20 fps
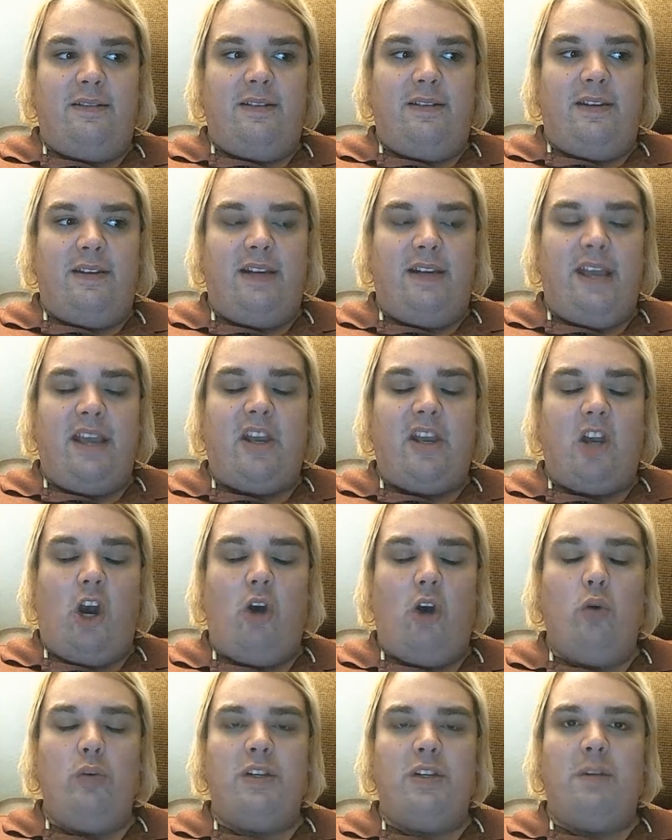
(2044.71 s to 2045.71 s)
in a
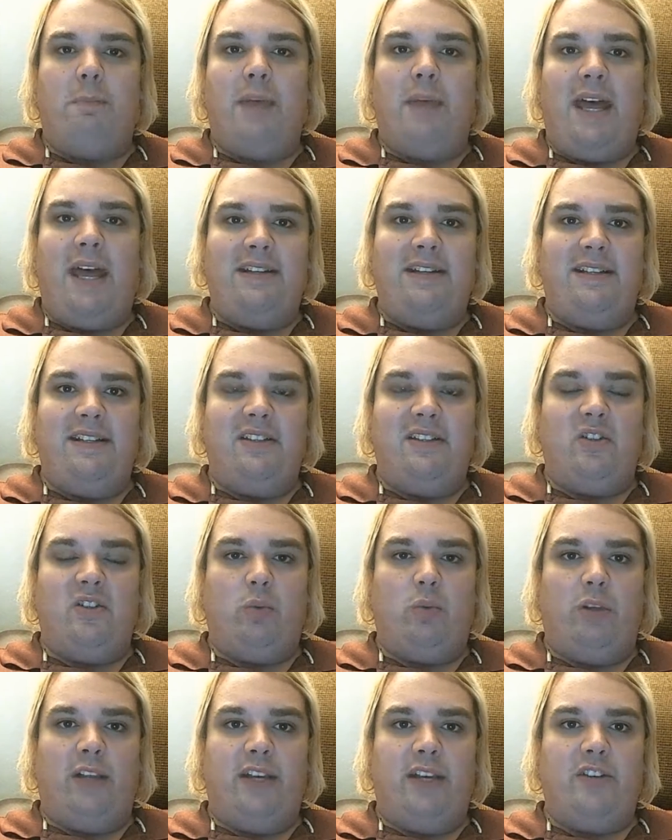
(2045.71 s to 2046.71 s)
codependent
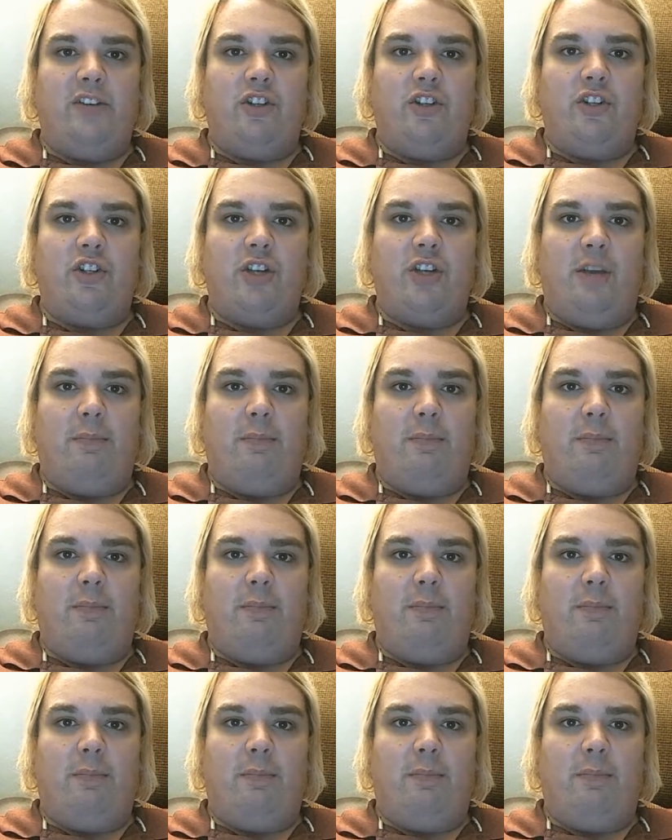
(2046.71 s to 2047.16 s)
relationship.